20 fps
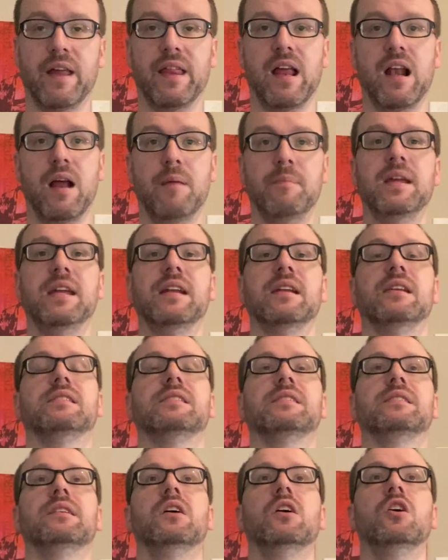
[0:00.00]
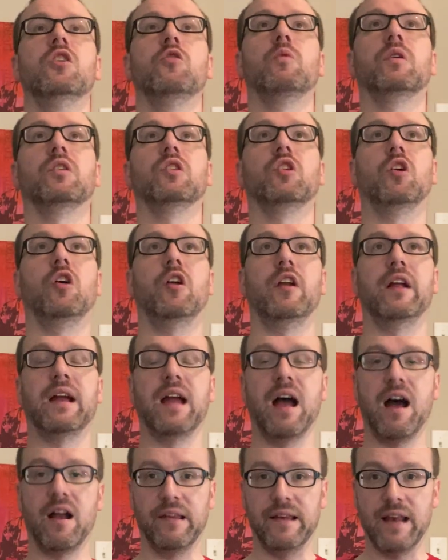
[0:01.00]
that? I mean, we're learning
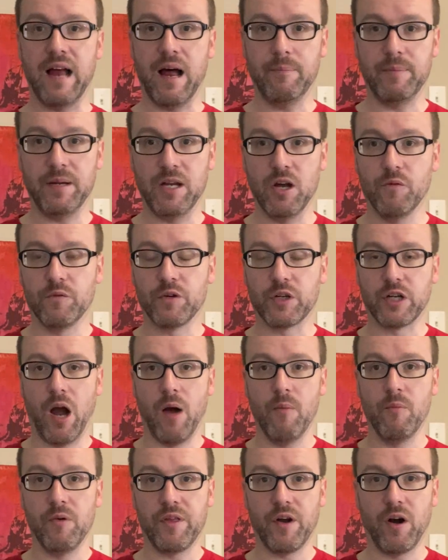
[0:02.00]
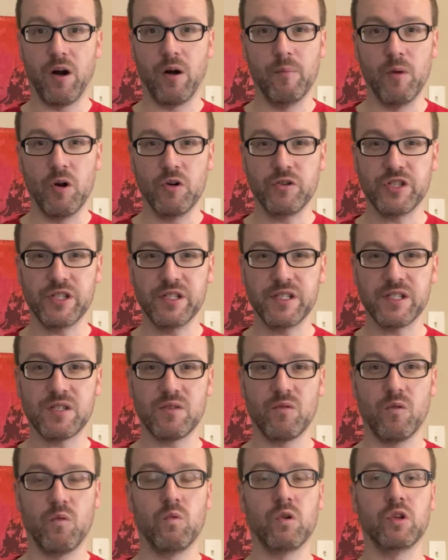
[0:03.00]
how to not be overcome with our
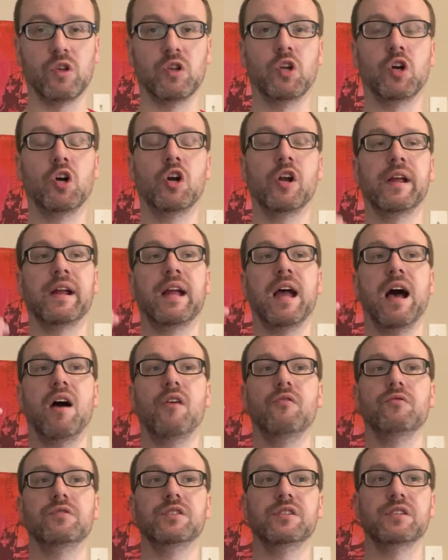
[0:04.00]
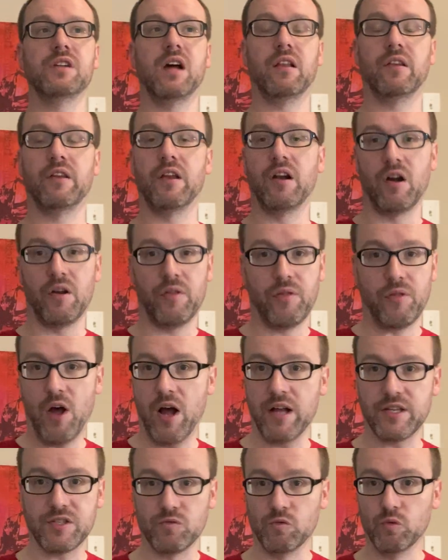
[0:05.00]
emotions. We're learning how to not let our
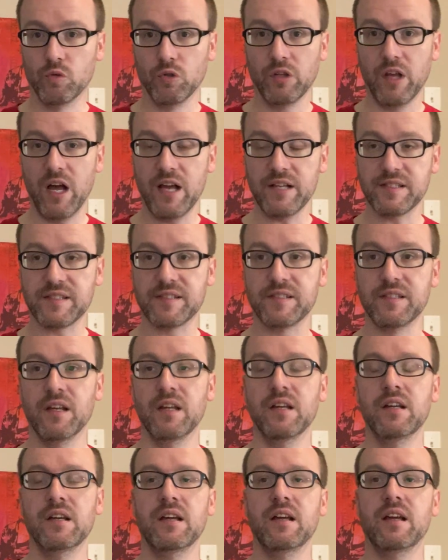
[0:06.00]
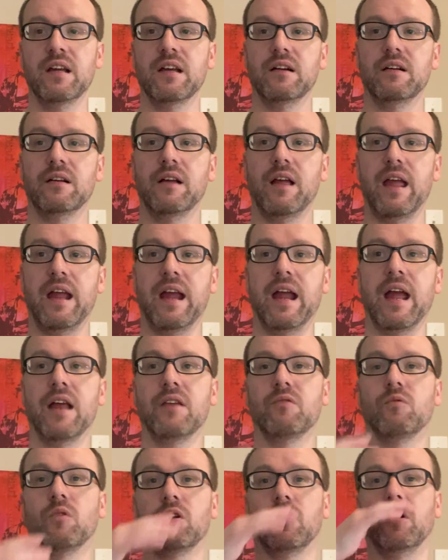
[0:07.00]
thoughts rule us.
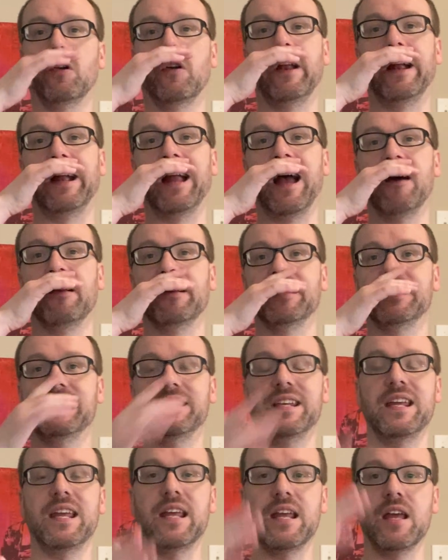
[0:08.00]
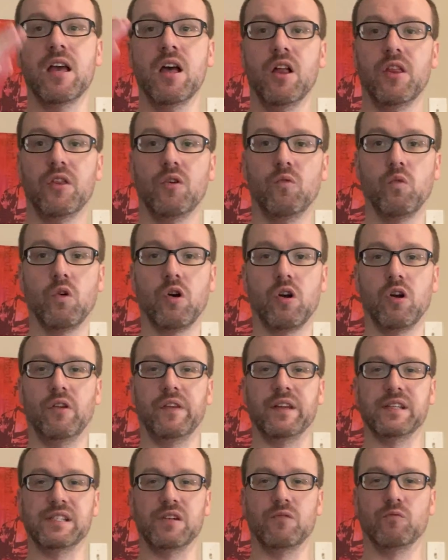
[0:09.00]
And we're learning how to see the
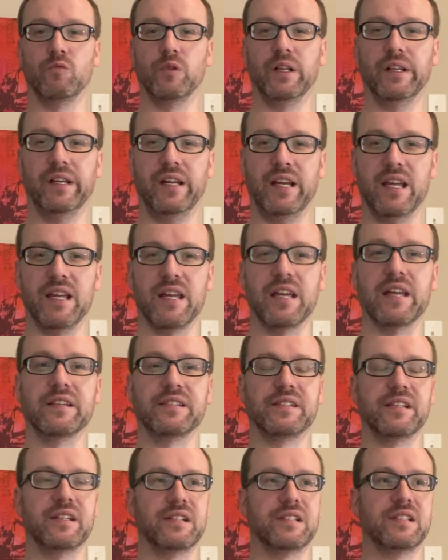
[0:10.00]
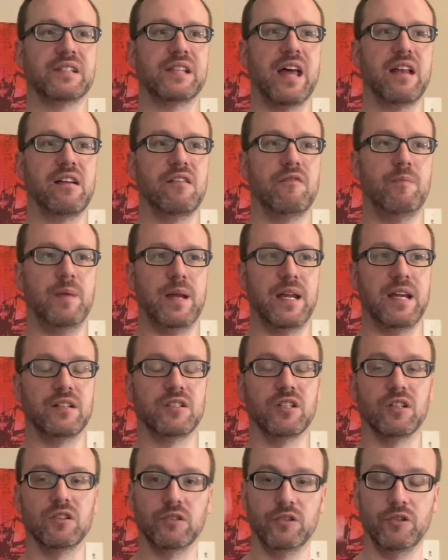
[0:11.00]
world as it really is instead of being
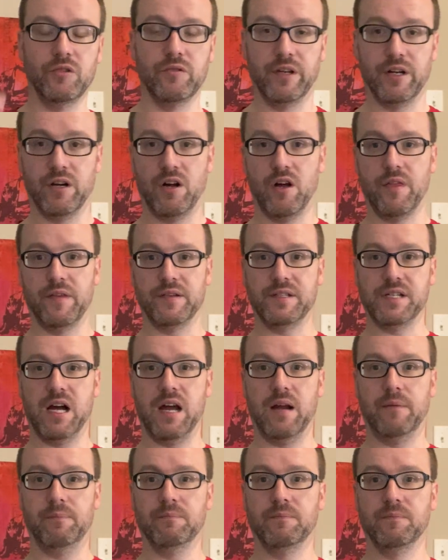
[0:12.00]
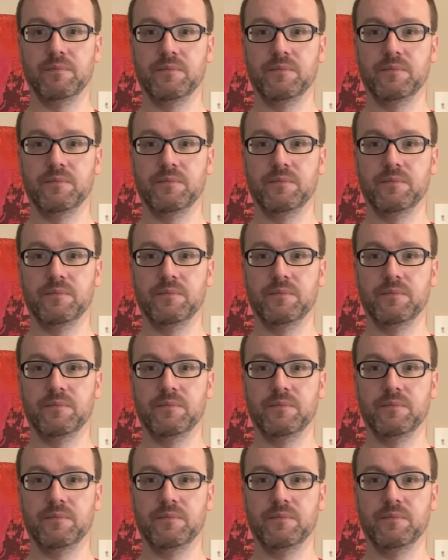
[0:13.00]
deluded all the time.